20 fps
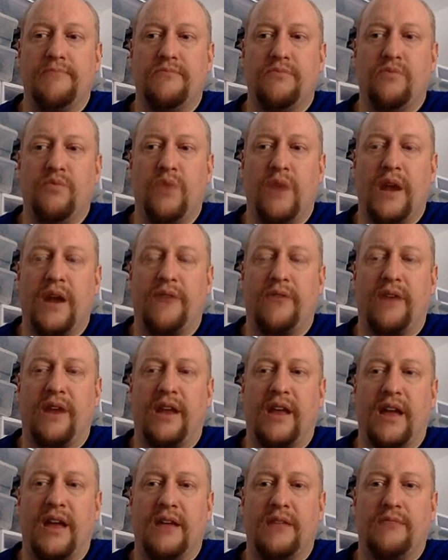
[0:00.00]
Whenever I
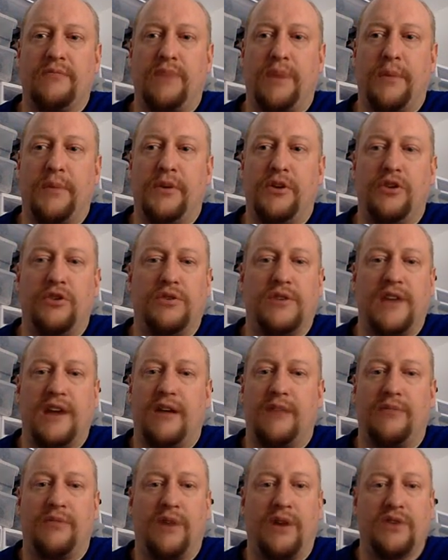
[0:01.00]
get probably a new
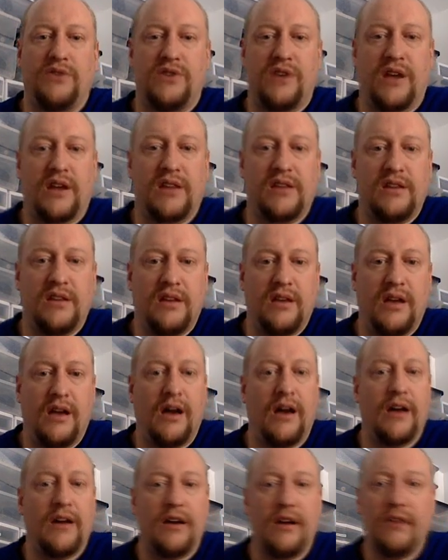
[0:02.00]
Tau project,
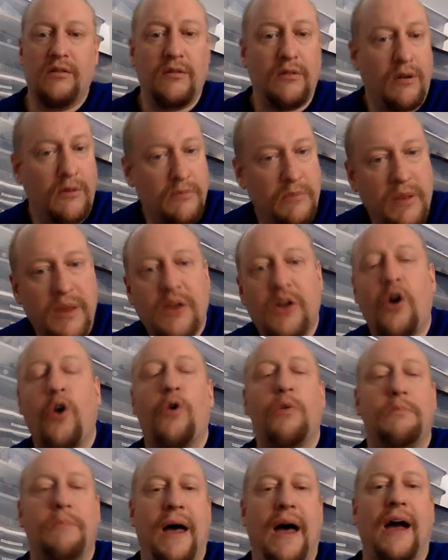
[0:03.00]
be
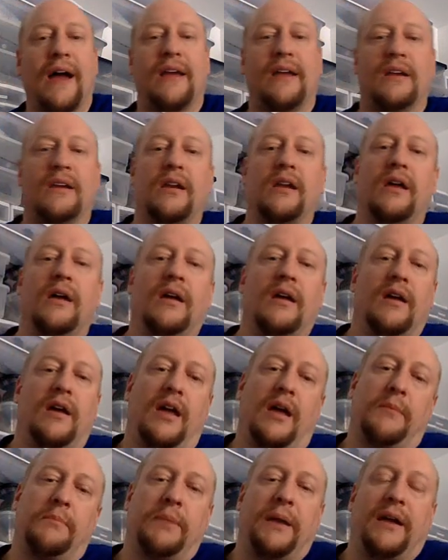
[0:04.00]
going back and
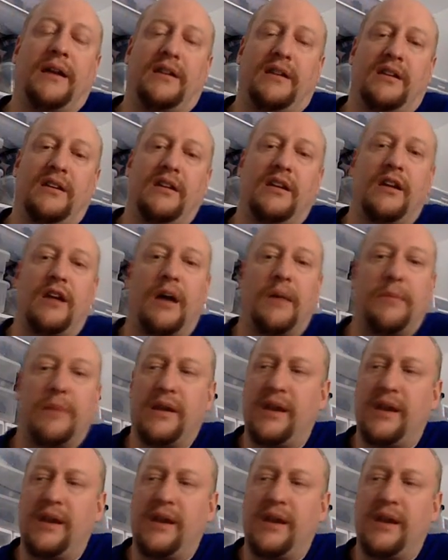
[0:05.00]
painting it up.